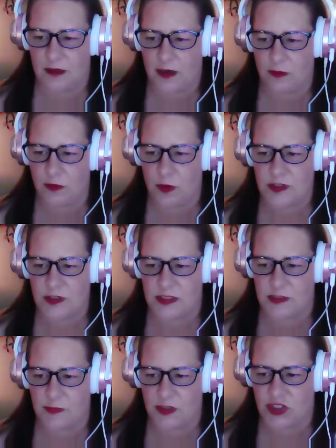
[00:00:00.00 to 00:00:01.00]
I don't
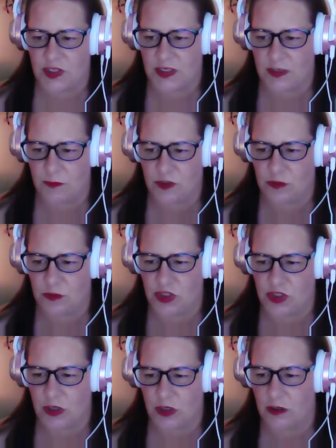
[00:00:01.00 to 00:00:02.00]
notice it as much as I did when she
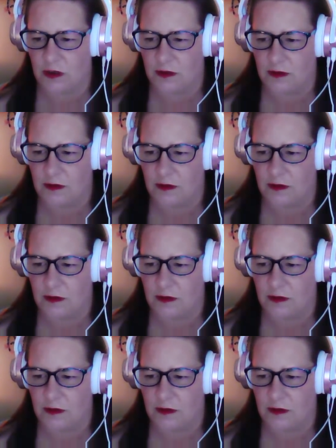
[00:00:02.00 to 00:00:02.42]
was younger.